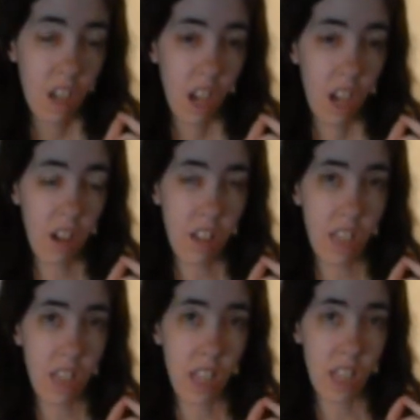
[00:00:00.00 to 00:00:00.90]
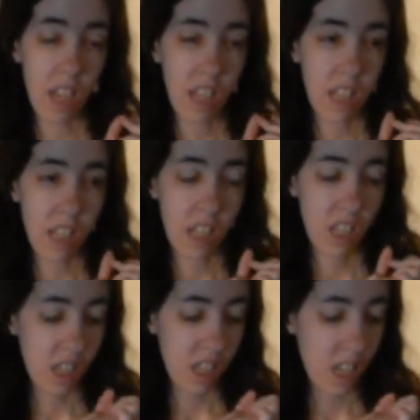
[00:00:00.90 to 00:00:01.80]
Hera's eating and it's
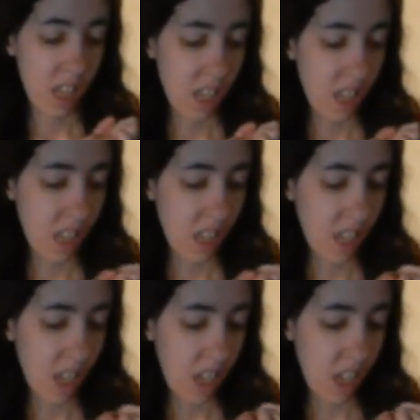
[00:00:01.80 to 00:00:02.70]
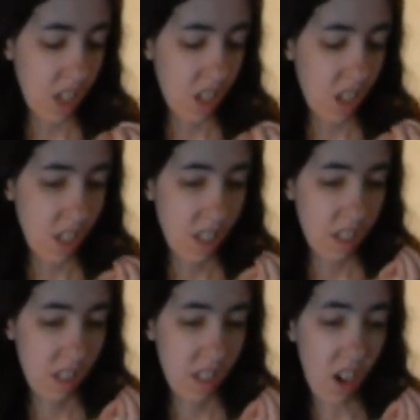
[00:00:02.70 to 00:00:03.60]
just like, it's like she's
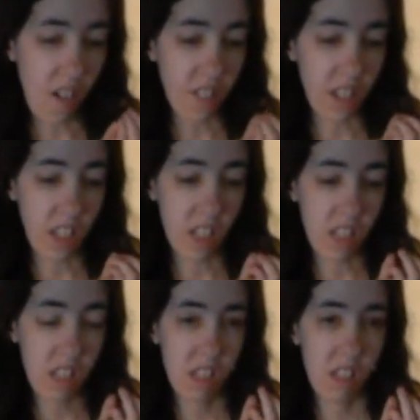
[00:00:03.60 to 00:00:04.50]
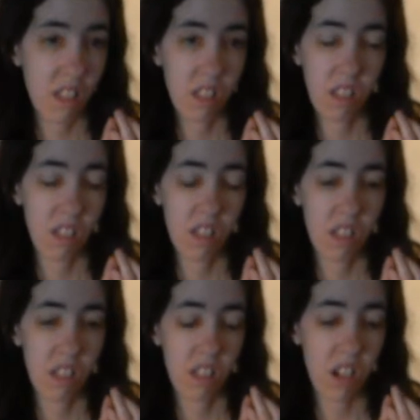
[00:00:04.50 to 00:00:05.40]
starving. It's
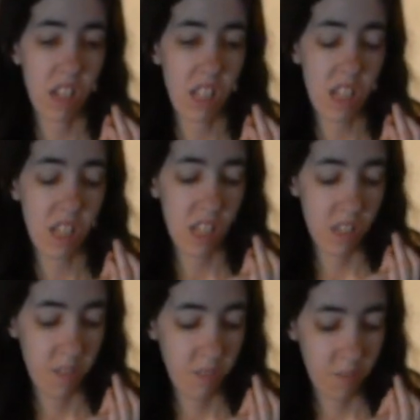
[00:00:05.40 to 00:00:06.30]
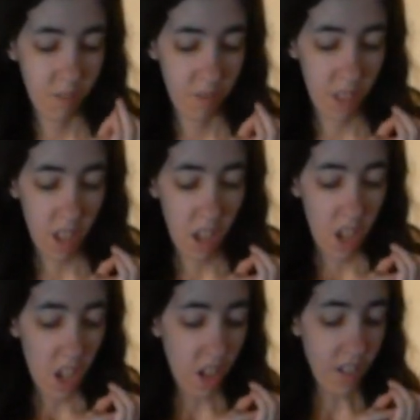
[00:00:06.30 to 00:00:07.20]
Christmas.
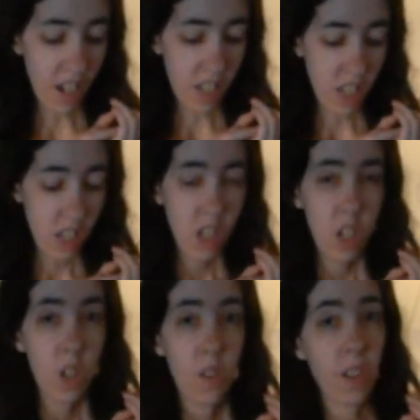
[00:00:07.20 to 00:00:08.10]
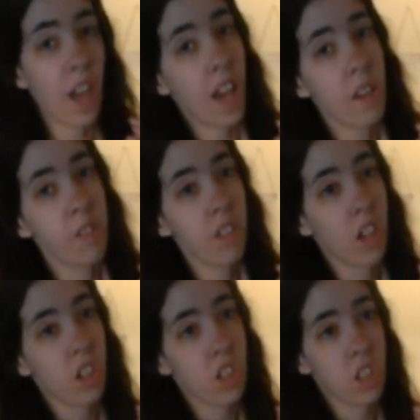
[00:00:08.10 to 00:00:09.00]
Alright, I will
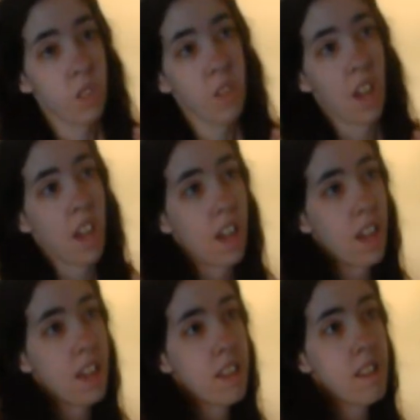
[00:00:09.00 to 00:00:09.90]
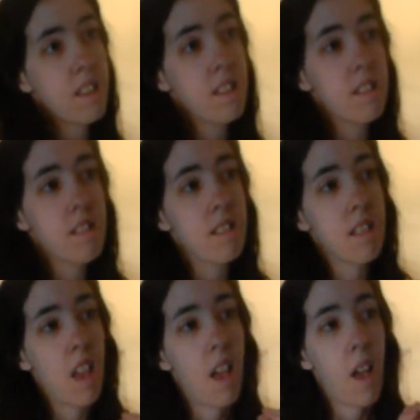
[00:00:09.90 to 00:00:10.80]
talk to you guys
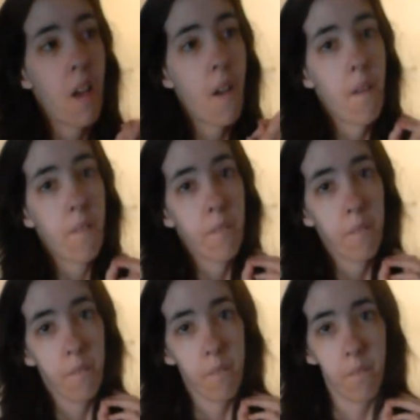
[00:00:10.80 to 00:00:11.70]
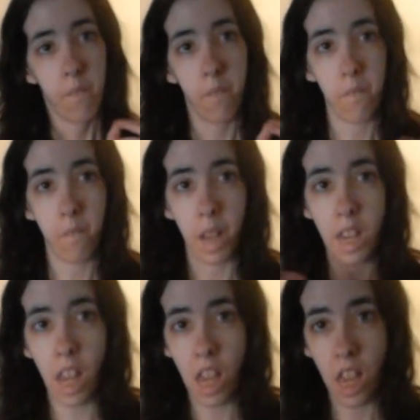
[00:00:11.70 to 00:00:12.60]

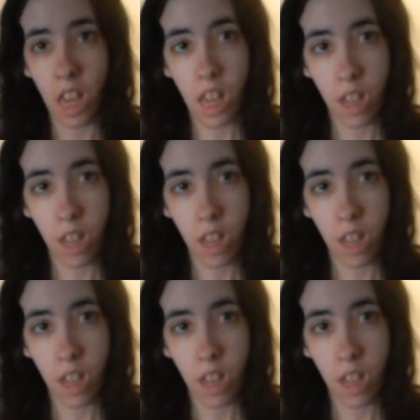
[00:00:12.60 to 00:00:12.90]
Monday.